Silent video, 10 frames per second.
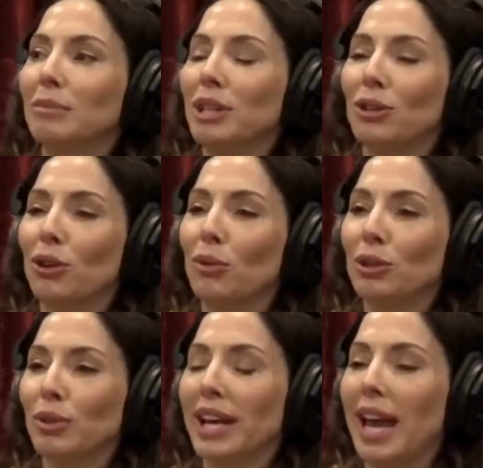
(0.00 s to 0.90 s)
to be a girl when
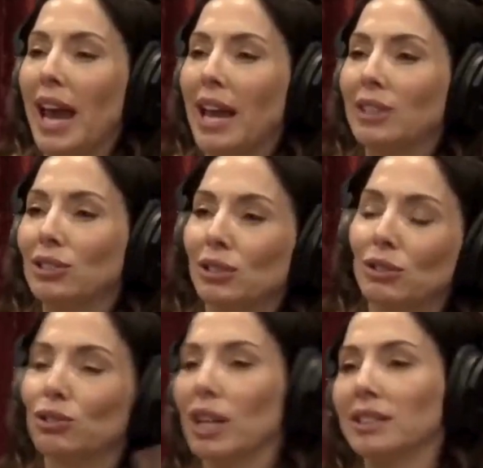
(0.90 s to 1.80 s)
you were like eight, so you're
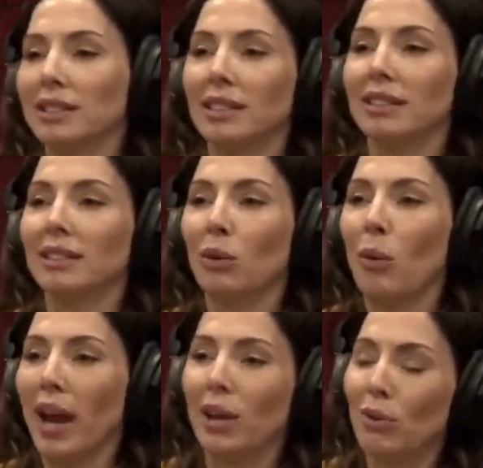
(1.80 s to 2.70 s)
dressing right. the
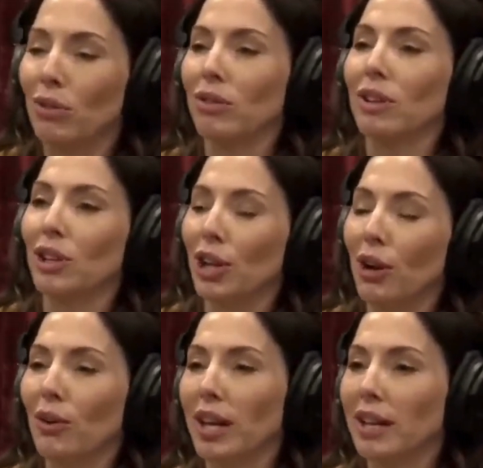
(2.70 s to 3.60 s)
way you, you
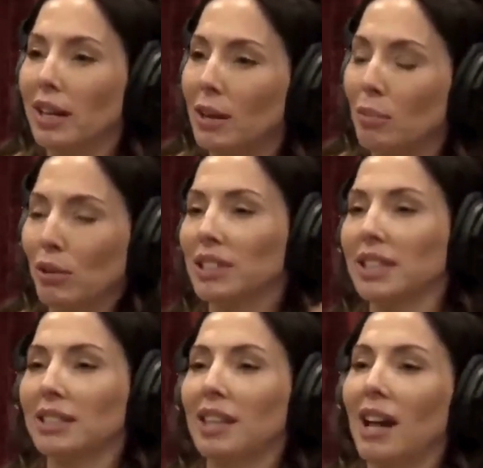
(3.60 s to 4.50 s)
know, like in a
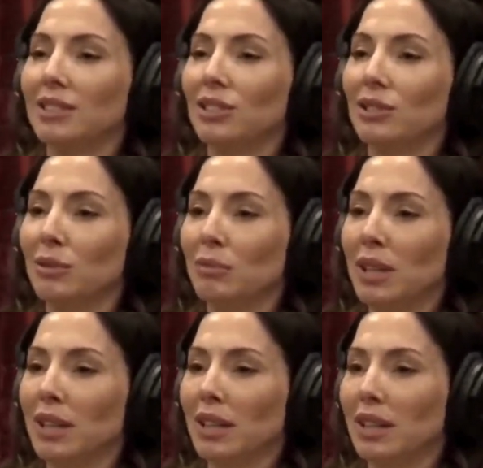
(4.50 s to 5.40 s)
princess costume. Right.